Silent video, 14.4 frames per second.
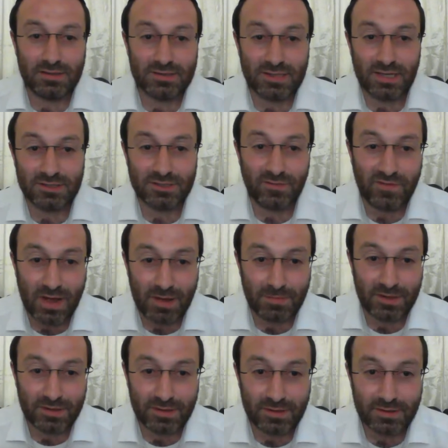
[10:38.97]
sons of
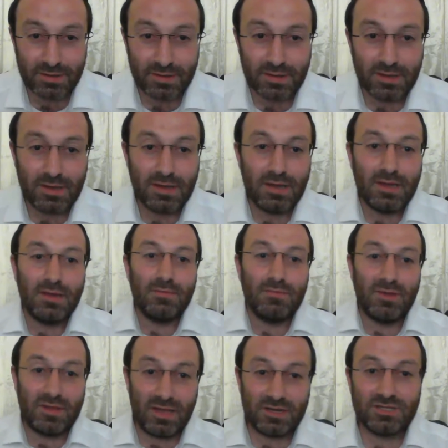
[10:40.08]
Haman.
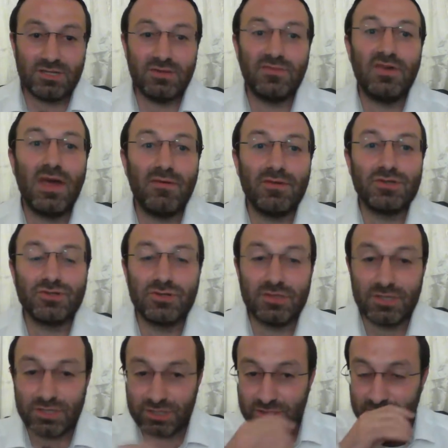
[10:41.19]
But actually we have a
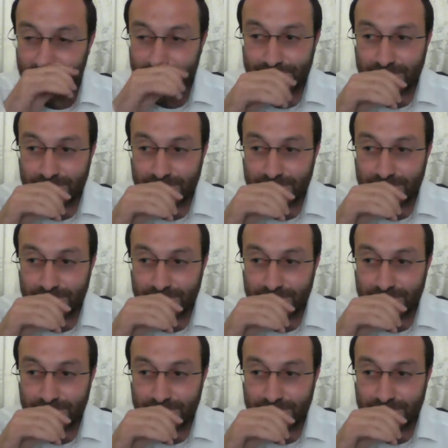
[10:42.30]
tradition